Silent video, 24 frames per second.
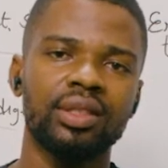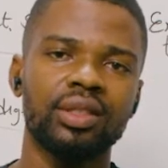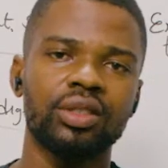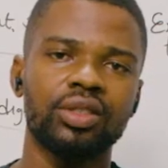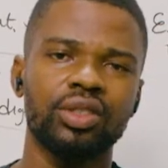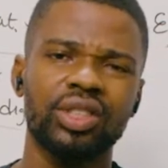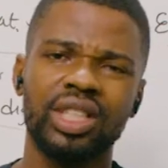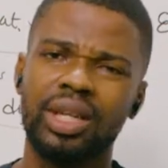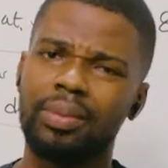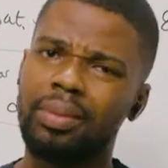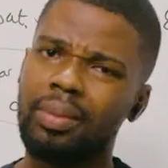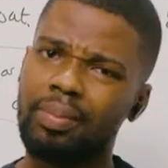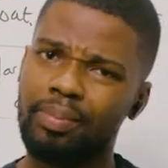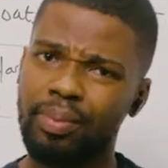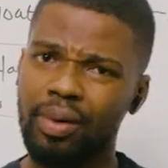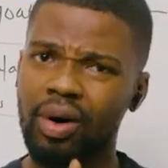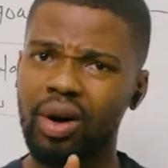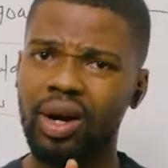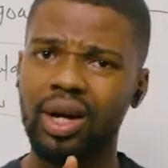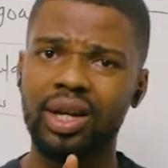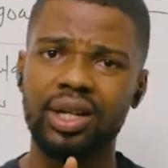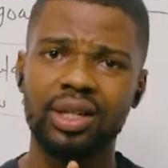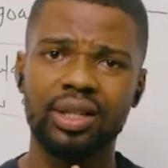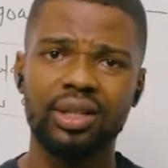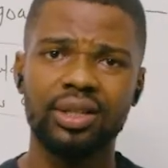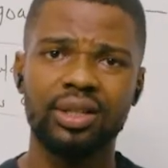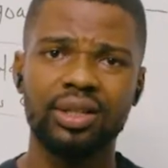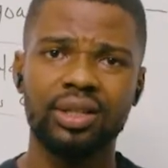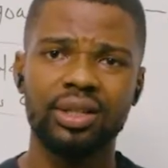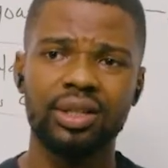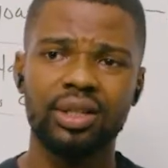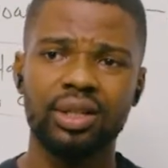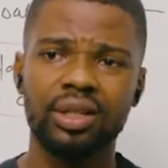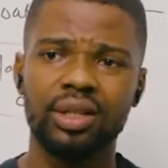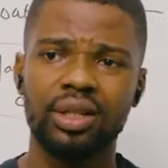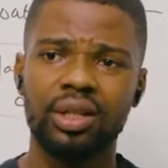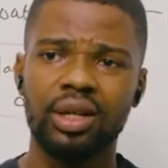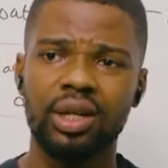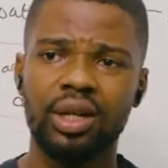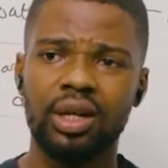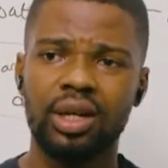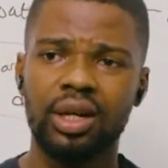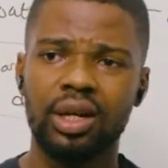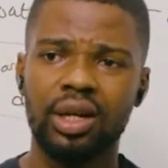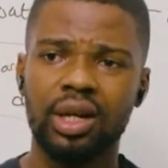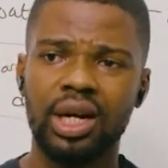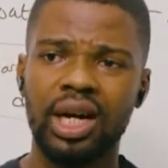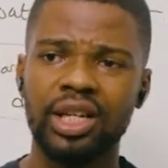Do you get my point?
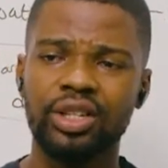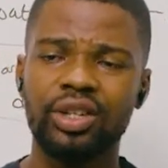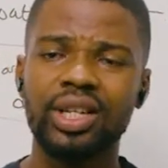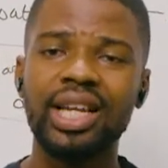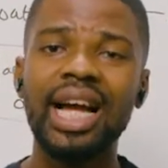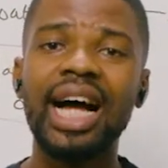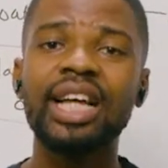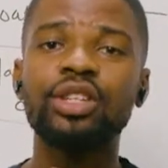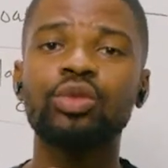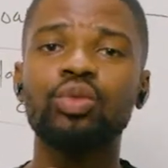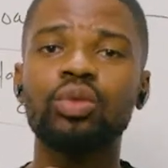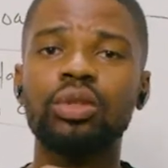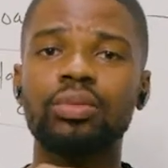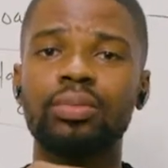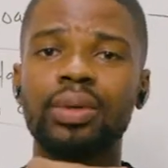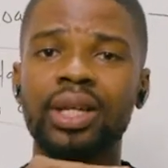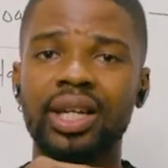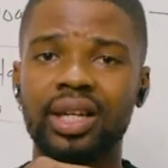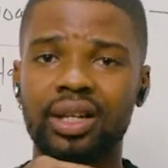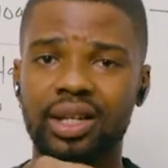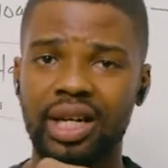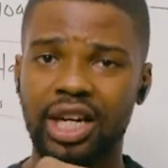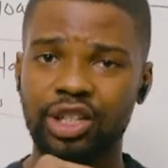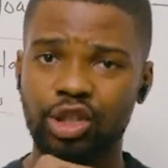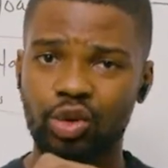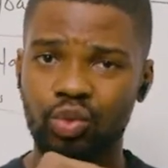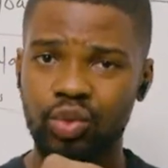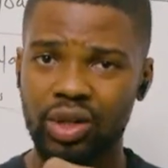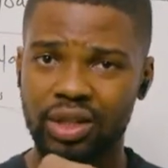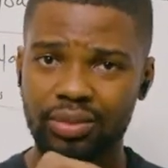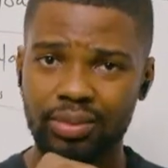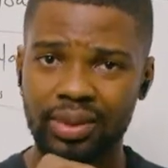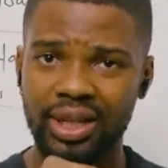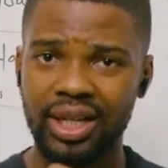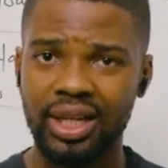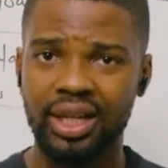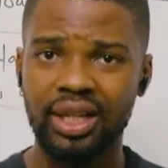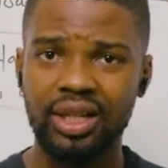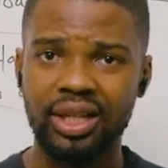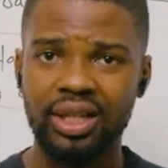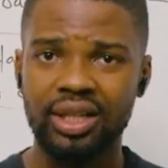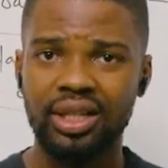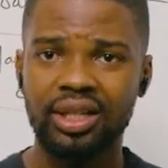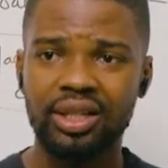Are you guys with me? Are you with me?